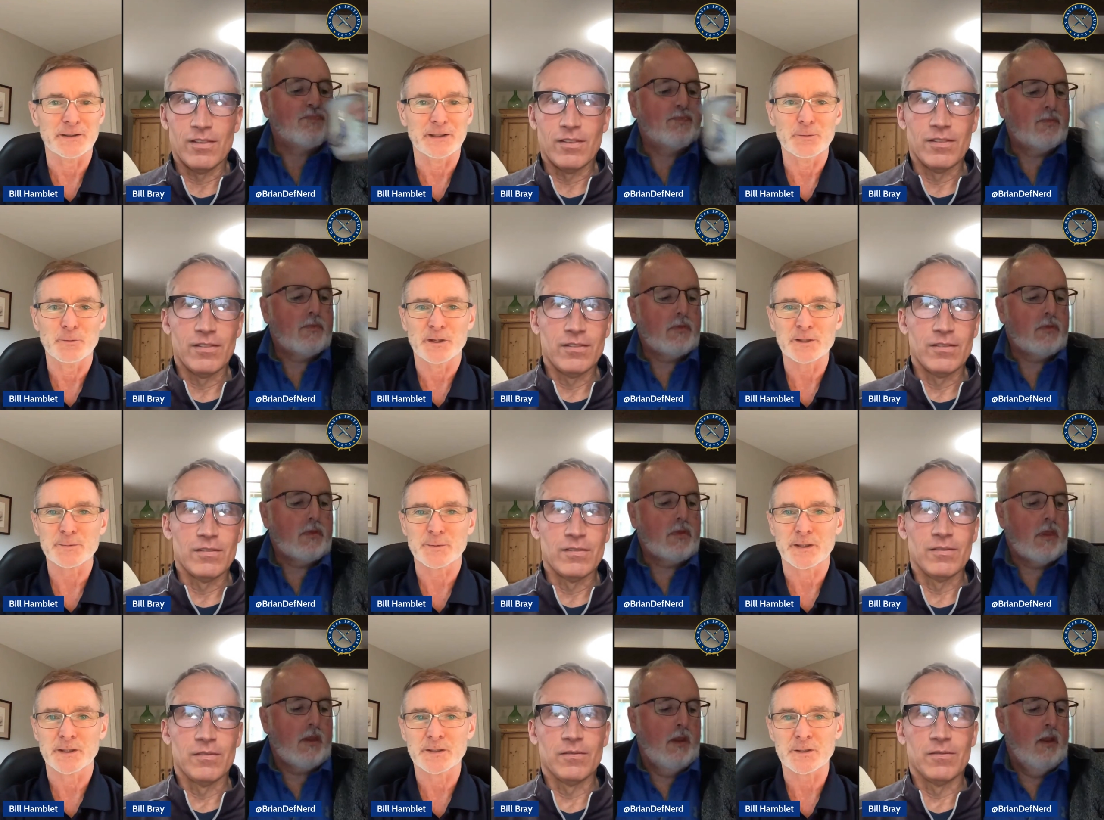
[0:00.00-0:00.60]
Speaker 1: he
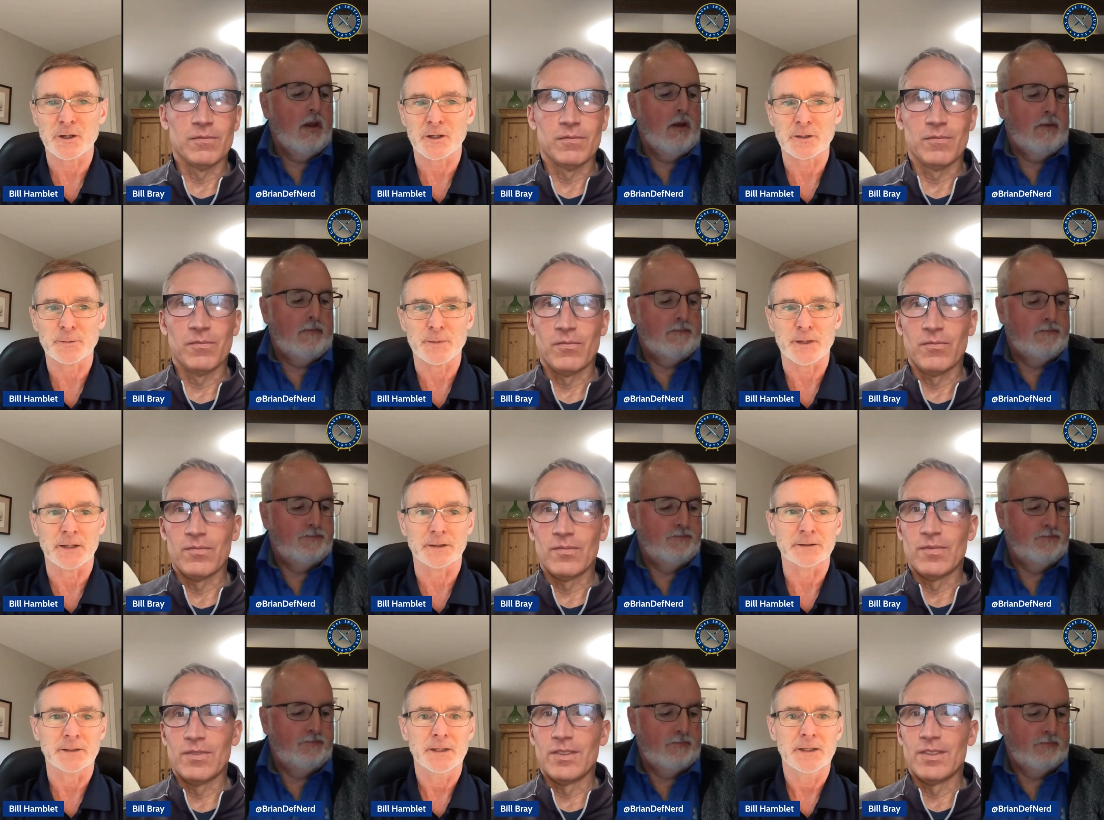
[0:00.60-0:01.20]
wants me to talk
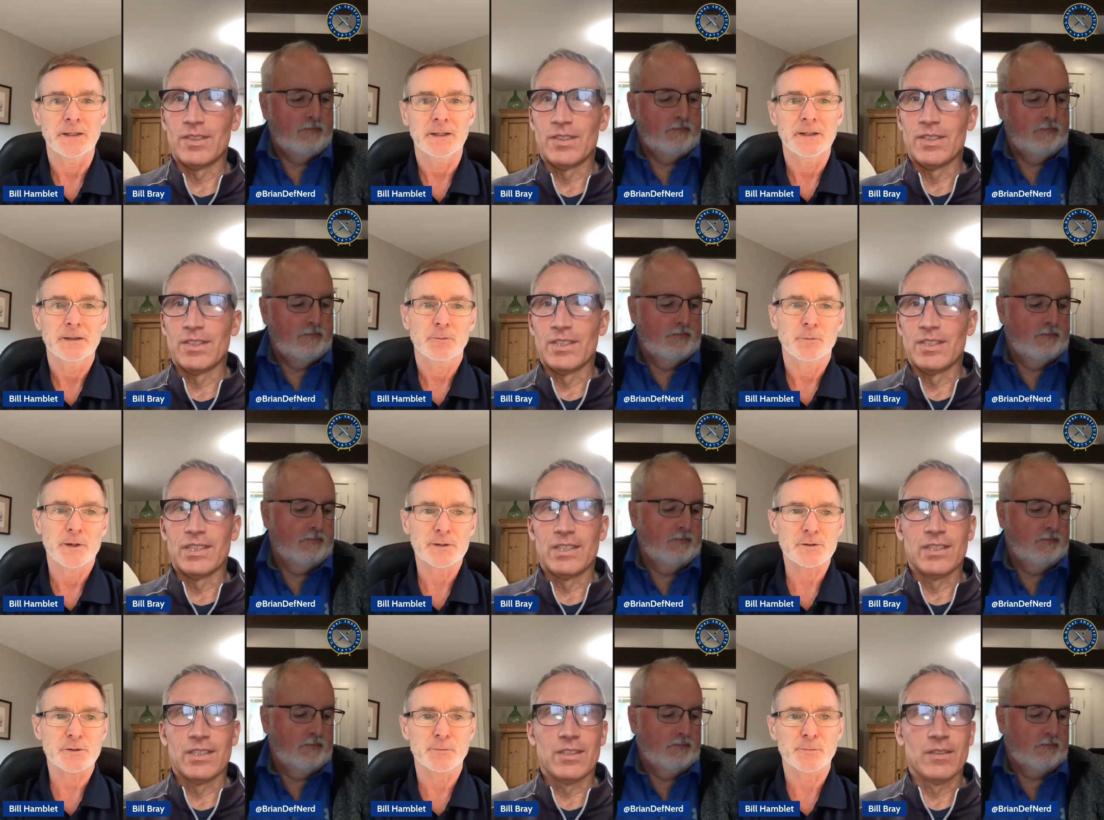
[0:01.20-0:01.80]
about
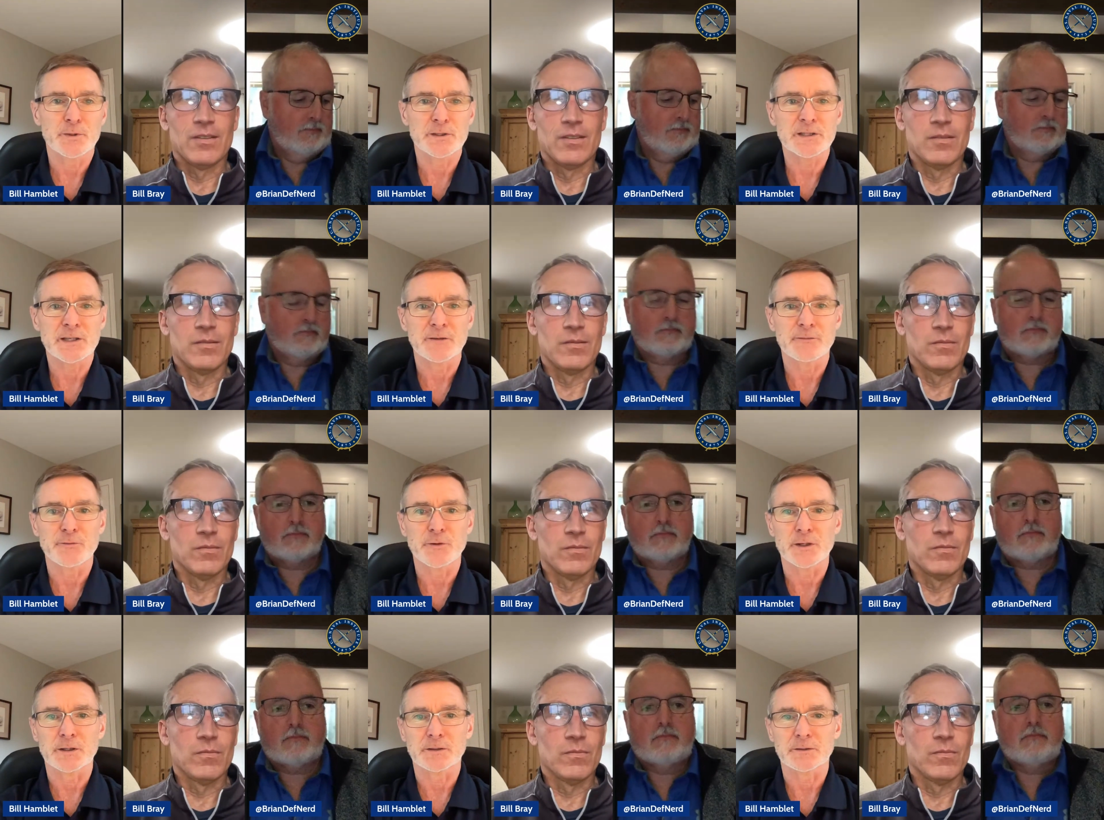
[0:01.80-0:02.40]
Western
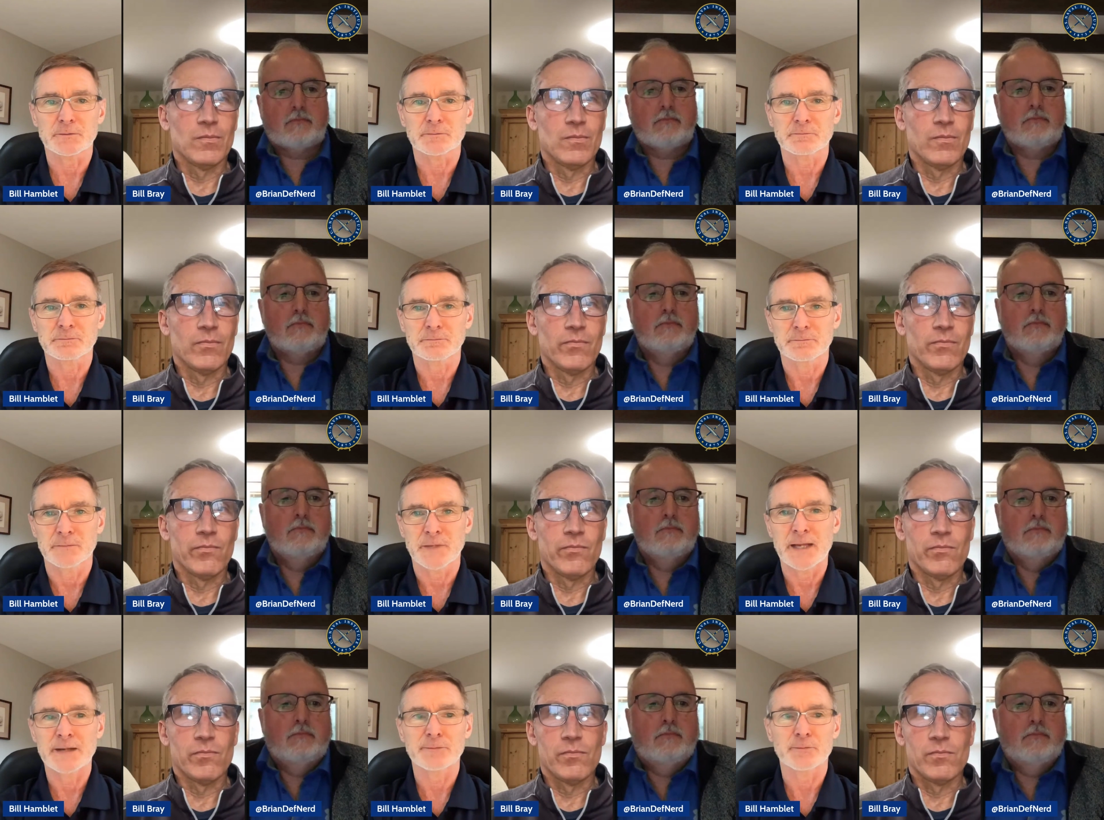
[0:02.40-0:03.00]
Pacific
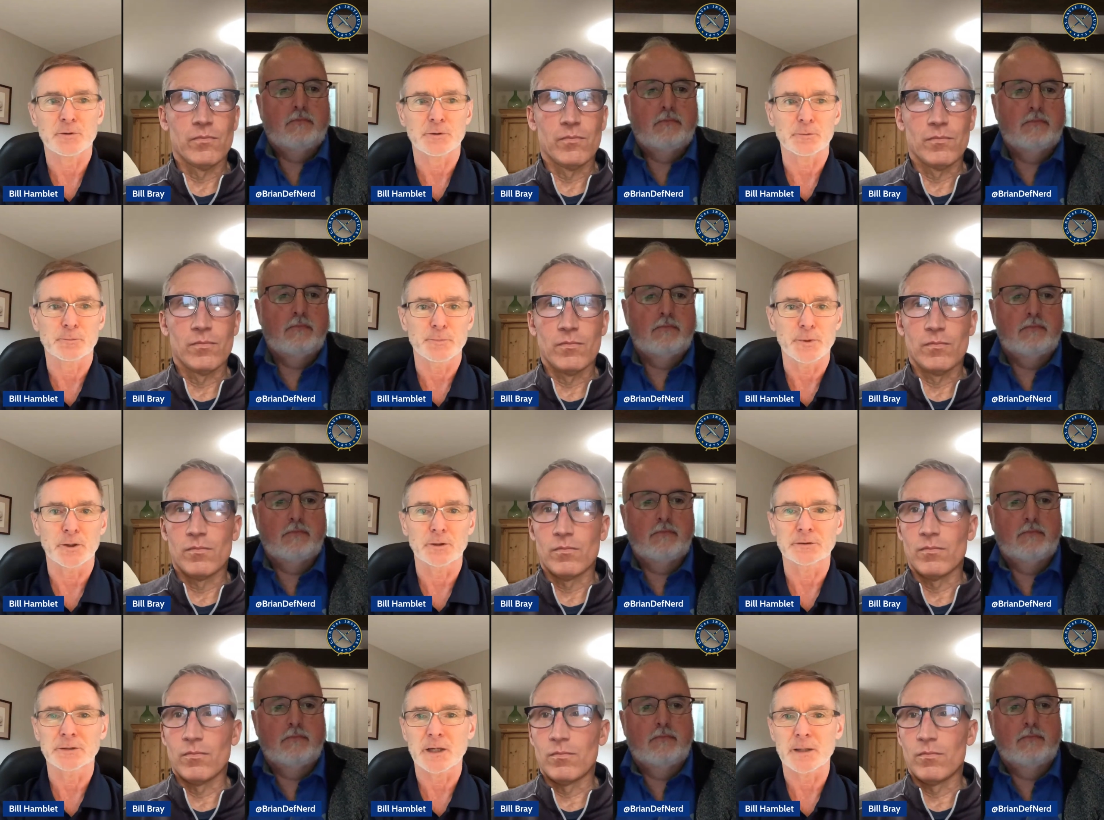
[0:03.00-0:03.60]
naval
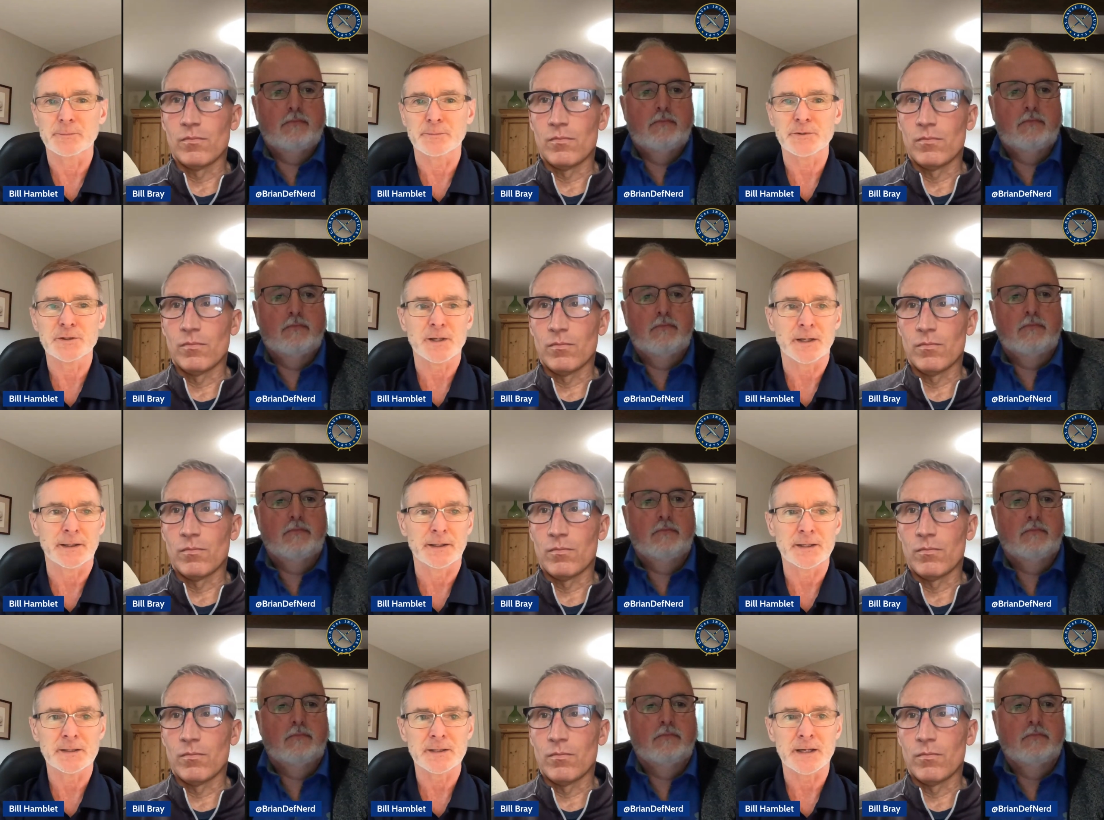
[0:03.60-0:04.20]
buildup,
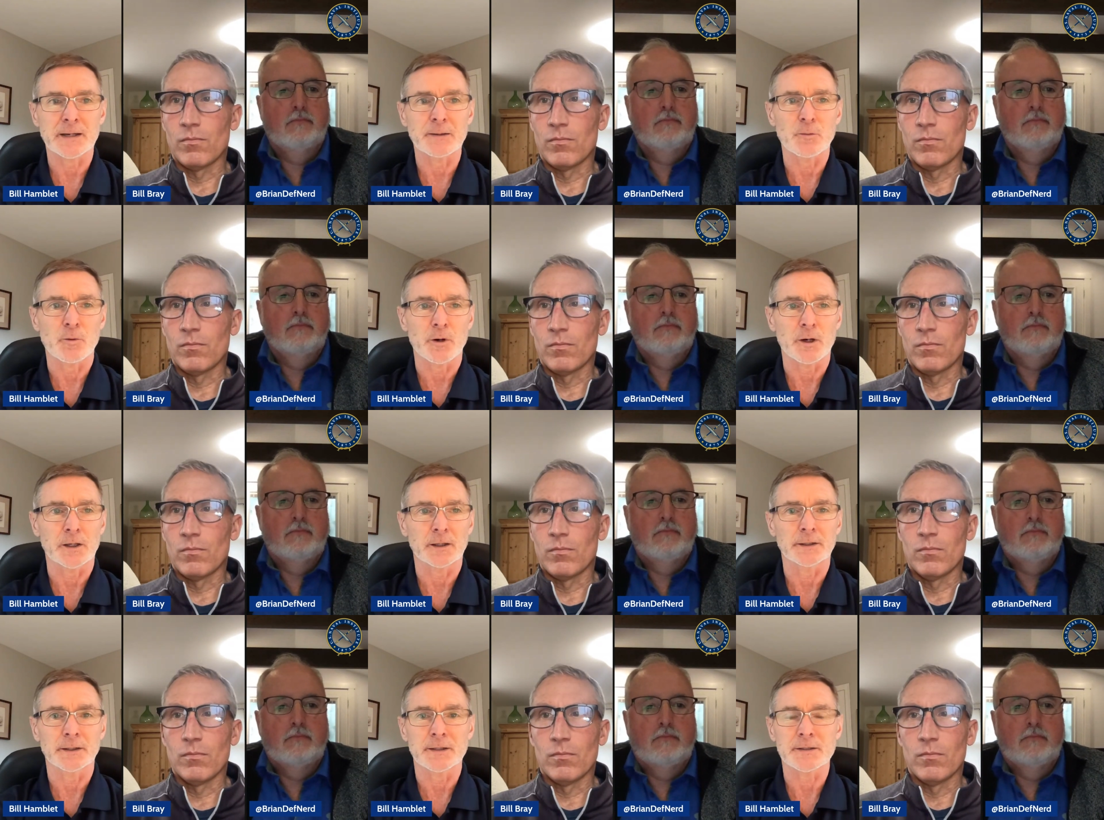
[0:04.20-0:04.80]
China,
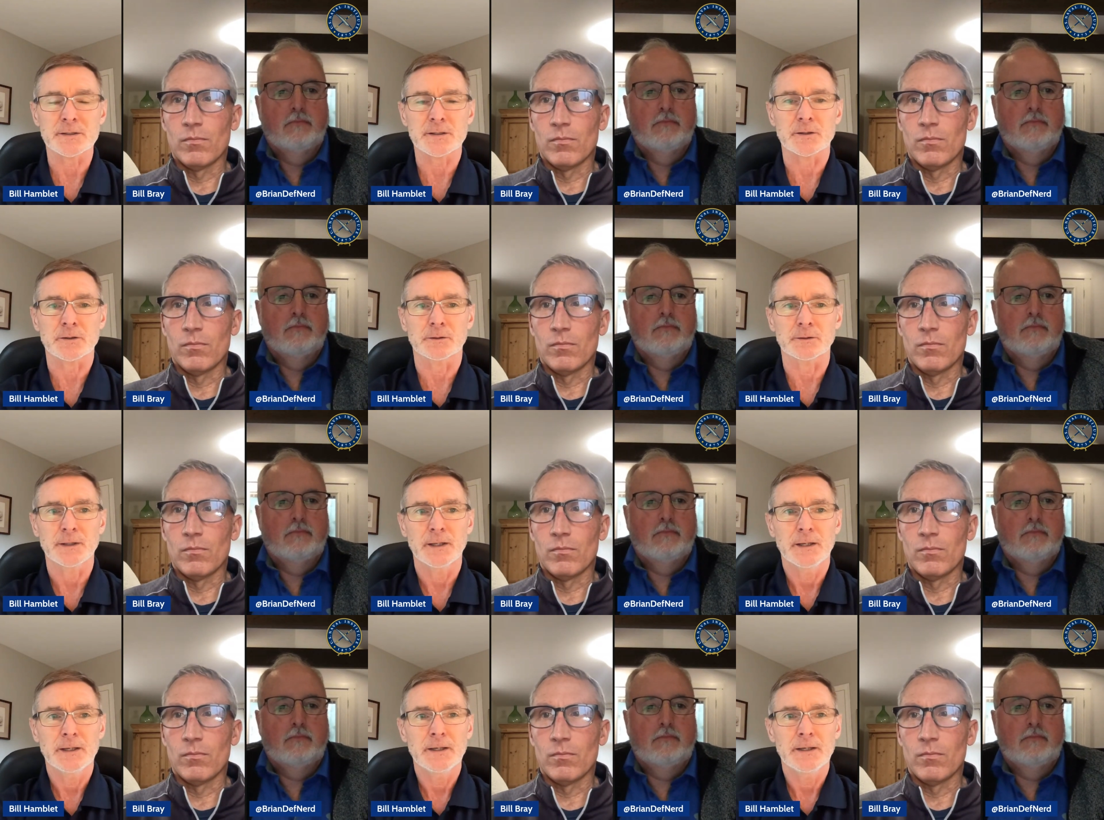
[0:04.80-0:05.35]
Taiwan, and so